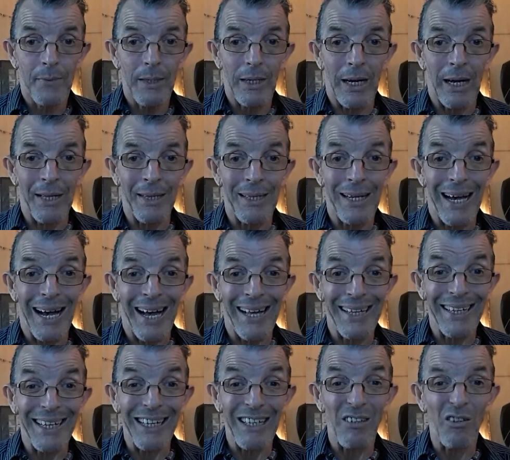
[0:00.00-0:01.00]
and
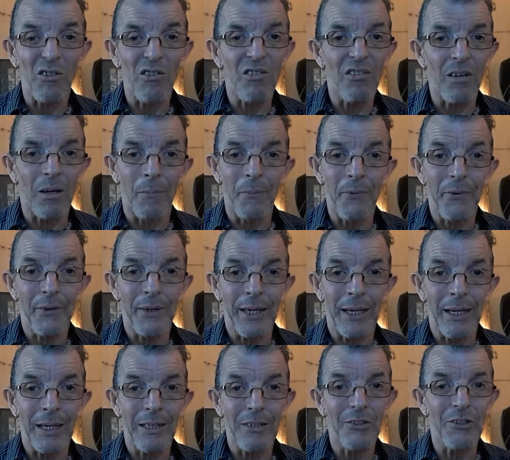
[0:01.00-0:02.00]
adding
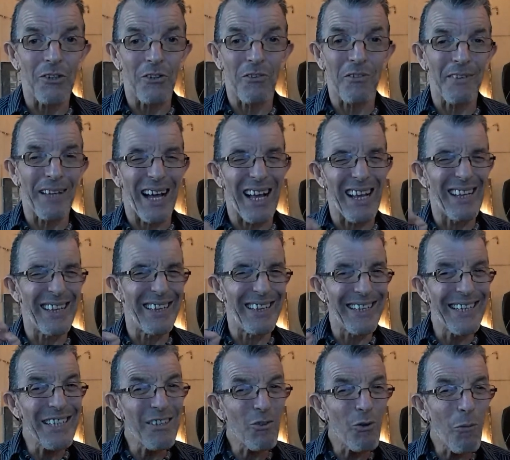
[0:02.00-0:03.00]
something just a
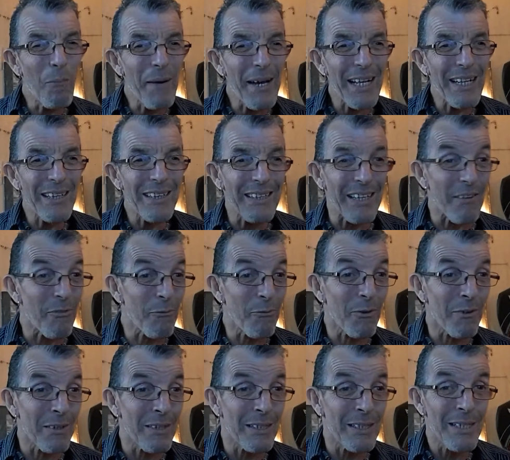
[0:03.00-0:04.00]
little bit
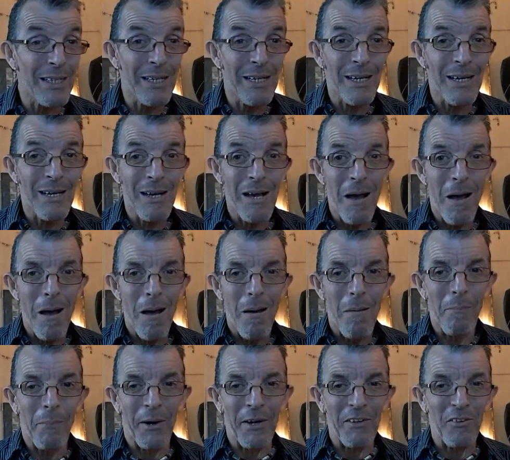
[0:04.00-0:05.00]
different
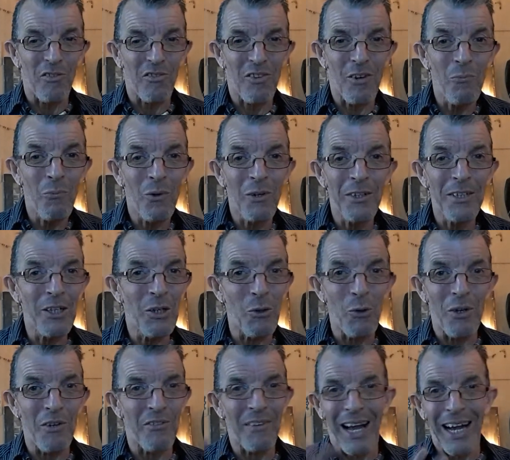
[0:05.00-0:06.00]
by someone who
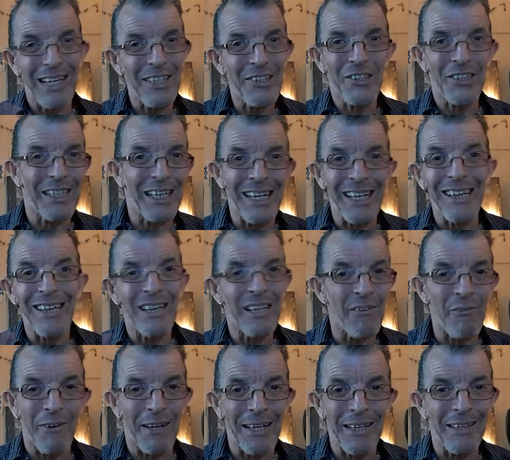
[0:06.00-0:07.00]
is actually
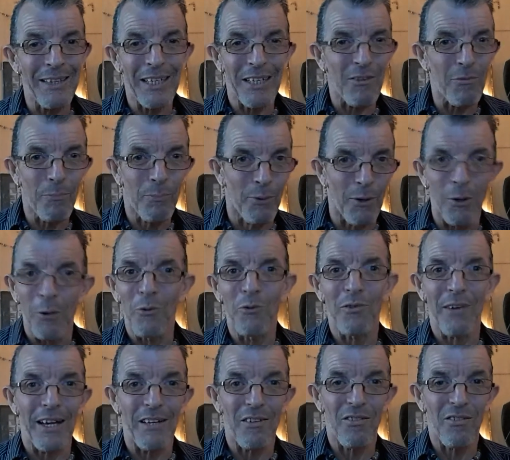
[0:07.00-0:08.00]
living this
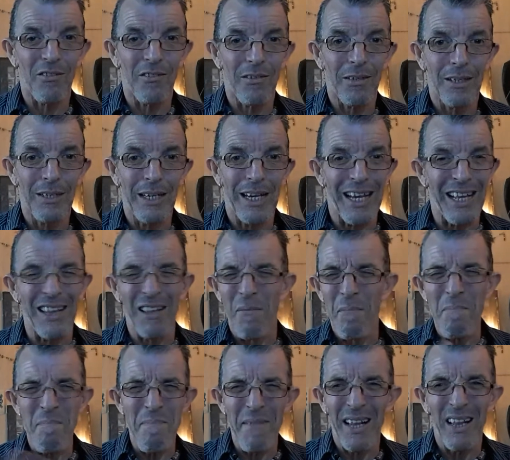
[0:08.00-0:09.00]
process in the
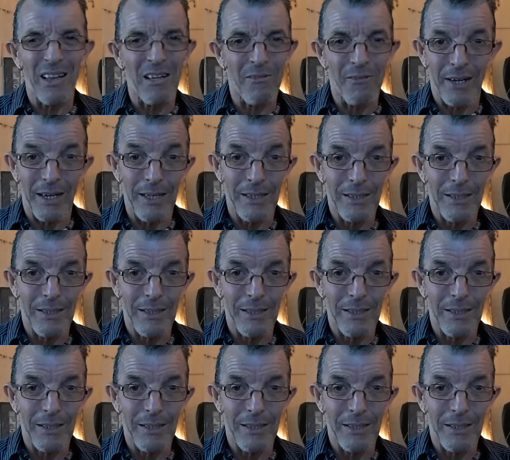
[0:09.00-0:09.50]
middle of it.